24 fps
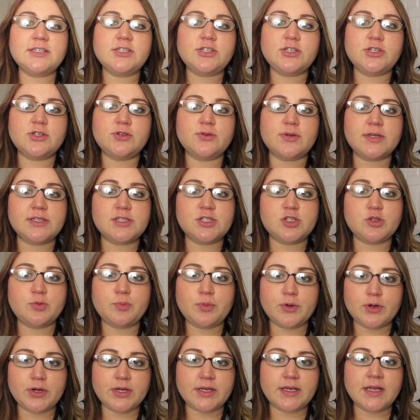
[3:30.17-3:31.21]
to do is to
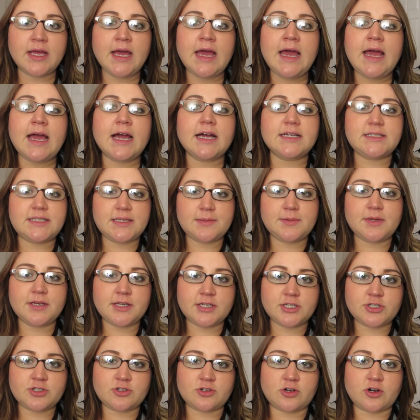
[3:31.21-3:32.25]
put a deep
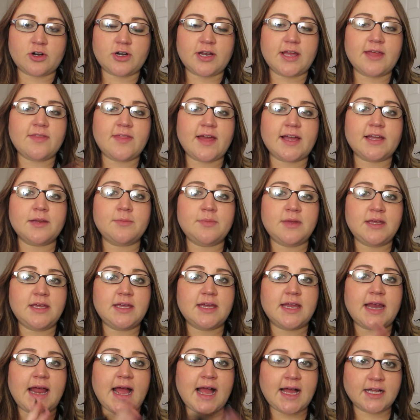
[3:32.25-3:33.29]
conditioner on it, and that can
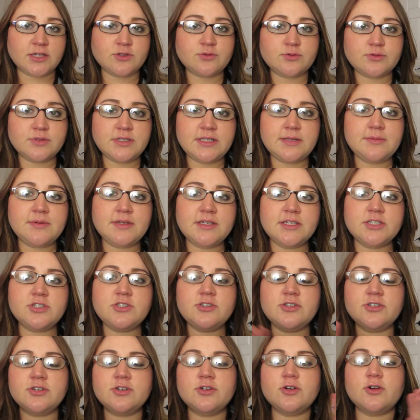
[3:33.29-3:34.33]
be an actual deep
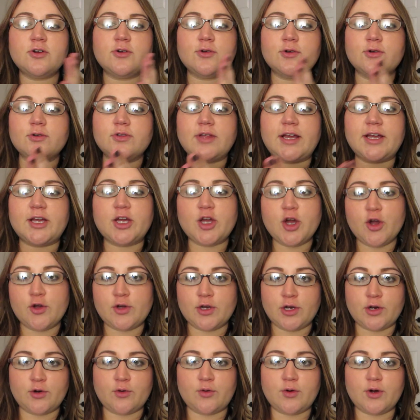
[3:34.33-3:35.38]
conditioner or like
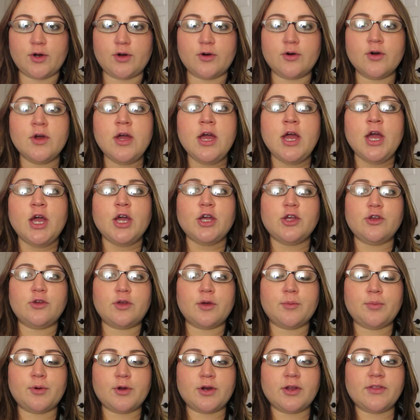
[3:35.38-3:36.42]
coconut oil you
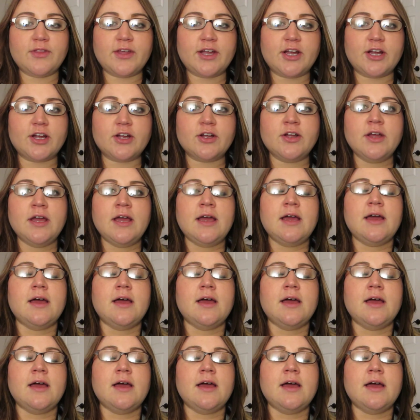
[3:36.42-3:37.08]
can put on there.